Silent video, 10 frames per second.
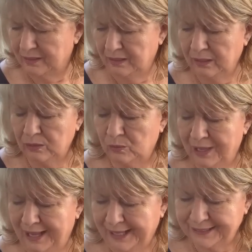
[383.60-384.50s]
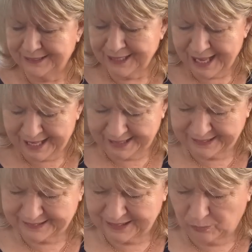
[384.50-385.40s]
Oh, it
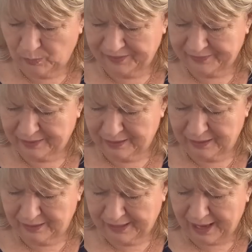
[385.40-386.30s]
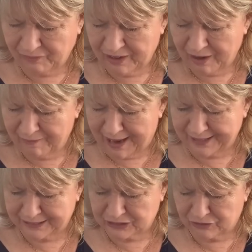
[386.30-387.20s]
says with caviar
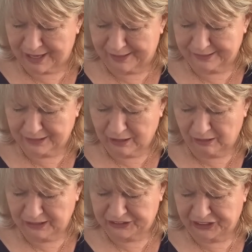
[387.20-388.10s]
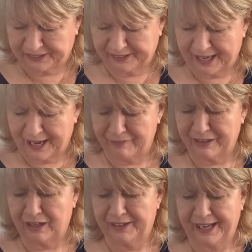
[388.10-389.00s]
extract, collagen and
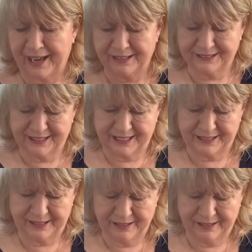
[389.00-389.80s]
hyaluronic acid,